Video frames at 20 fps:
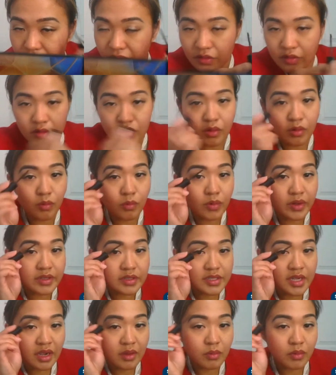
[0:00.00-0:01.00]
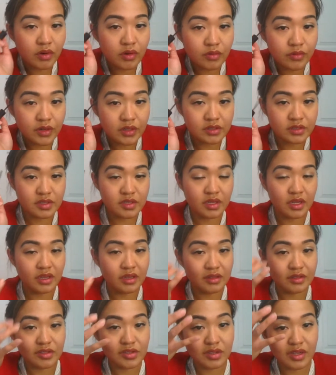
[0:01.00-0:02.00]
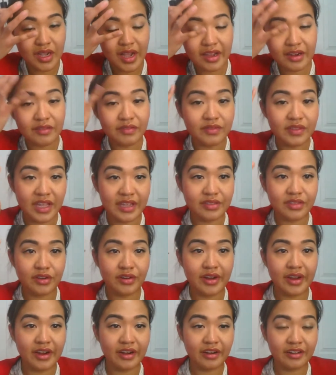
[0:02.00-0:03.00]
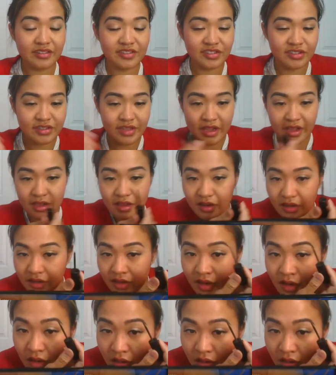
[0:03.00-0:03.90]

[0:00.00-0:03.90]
They'll go one time over to kind of let their hair sit.